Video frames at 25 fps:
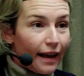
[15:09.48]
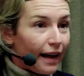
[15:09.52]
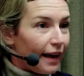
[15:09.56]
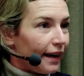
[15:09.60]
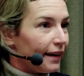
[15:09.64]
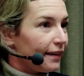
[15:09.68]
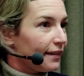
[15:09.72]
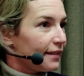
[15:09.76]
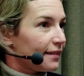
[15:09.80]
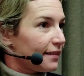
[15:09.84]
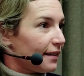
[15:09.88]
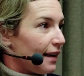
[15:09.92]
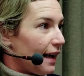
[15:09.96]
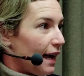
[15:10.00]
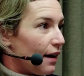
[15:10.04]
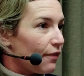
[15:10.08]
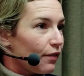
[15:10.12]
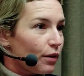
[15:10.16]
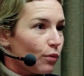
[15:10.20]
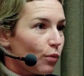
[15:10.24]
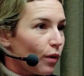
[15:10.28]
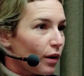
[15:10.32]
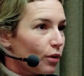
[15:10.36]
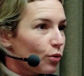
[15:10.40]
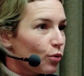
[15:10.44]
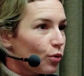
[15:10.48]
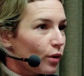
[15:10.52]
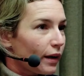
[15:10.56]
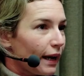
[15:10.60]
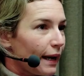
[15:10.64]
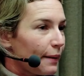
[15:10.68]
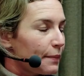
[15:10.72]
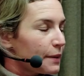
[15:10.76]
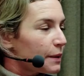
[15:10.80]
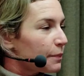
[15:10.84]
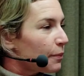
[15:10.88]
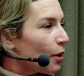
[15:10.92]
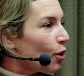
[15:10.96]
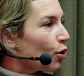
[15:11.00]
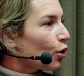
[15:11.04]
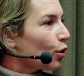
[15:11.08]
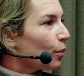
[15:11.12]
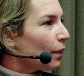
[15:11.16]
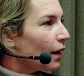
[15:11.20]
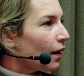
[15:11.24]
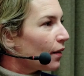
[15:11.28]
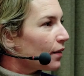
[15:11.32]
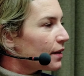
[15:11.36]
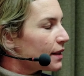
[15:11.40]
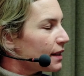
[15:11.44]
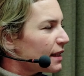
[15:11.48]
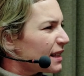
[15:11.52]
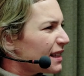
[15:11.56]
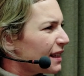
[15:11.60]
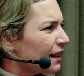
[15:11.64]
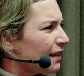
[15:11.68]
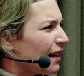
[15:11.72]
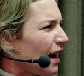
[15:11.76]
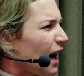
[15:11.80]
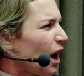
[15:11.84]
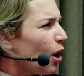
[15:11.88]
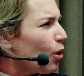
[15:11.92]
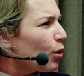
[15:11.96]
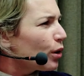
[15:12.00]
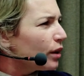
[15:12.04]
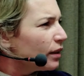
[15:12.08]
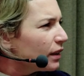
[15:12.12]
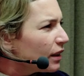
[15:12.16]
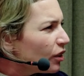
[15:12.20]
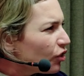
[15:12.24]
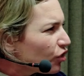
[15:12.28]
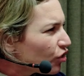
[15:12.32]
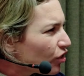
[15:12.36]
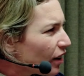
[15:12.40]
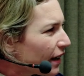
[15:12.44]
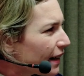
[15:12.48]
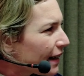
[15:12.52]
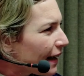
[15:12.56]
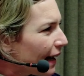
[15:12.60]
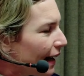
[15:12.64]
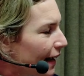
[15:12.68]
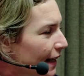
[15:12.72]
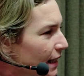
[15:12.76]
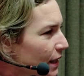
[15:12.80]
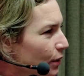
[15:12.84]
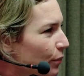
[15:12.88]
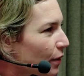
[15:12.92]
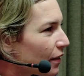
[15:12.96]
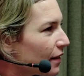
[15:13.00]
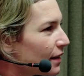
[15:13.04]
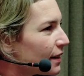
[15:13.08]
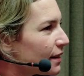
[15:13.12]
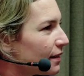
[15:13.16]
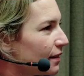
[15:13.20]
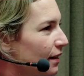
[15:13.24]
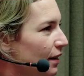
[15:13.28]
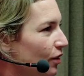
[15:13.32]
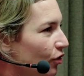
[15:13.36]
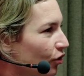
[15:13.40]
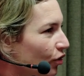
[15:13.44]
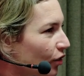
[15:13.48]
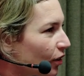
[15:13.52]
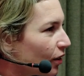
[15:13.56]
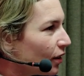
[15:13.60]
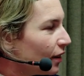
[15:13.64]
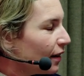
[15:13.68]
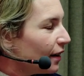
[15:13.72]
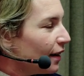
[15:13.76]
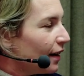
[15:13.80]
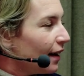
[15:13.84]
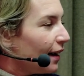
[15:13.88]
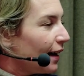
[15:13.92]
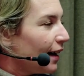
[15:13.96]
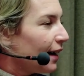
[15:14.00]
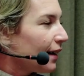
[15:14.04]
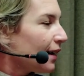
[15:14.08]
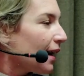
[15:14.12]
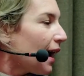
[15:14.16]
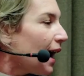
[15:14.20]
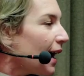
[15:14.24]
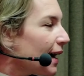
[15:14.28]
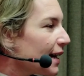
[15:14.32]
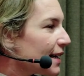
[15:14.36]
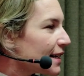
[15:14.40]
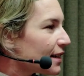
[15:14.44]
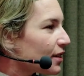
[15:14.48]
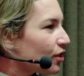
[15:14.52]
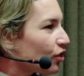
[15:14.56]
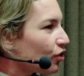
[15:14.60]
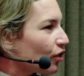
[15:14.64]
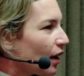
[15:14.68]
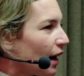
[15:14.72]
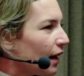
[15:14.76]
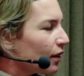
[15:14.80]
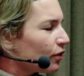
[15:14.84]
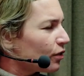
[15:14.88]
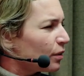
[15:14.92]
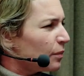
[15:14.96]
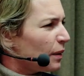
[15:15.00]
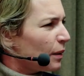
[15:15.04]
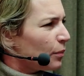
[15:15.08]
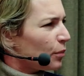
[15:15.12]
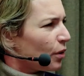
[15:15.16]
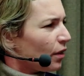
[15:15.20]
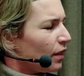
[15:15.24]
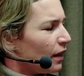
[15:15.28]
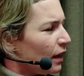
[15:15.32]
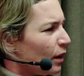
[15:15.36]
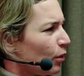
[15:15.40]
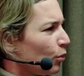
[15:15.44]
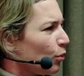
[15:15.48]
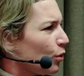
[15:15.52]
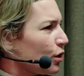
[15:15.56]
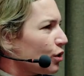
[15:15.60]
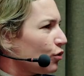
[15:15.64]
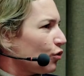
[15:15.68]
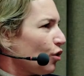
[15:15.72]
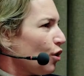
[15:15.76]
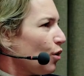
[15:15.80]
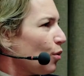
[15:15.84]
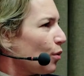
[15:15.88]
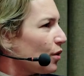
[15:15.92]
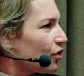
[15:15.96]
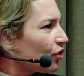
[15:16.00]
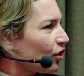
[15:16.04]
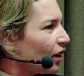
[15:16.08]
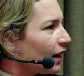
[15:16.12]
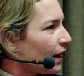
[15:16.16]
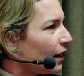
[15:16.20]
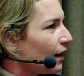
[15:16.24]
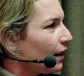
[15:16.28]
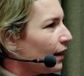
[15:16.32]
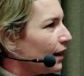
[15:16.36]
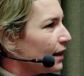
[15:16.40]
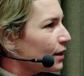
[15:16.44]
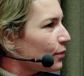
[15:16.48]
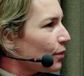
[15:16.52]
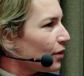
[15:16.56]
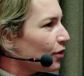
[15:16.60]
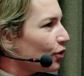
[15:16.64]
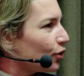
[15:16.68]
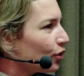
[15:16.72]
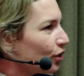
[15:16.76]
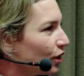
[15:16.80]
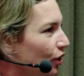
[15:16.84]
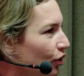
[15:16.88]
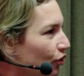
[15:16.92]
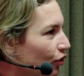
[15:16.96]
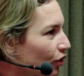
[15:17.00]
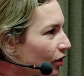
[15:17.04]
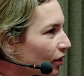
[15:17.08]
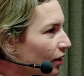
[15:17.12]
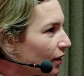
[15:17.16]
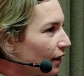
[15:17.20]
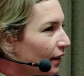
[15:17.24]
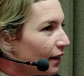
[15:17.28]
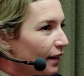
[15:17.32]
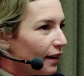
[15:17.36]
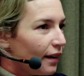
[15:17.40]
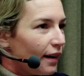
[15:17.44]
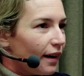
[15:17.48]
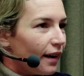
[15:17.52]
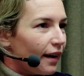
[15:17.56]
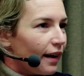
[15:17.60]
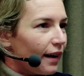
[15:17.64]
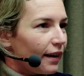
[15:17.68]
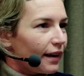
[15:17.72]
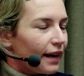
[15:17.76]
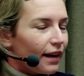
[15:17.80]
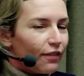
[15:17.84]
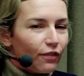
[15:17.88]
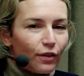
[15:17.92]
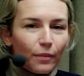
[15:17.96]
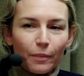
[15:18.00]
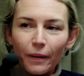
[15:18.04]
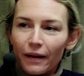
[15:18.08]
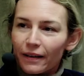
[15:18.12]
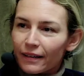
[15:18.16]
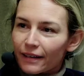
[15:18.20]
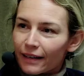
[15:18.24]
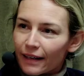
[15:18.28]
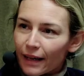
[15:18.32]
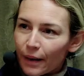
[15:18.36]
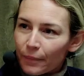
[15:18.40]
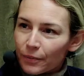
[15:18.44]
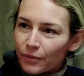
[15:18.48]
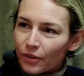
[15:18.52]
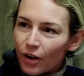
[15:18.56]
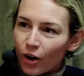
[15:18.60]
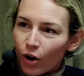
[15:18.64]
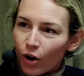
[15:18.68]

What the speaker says: and everyone who came spoke about this and said, how can he shake hands with his teacher? And I, as a child, remember thinking, what's wrong with shaking hands with your teacher? And everybody kept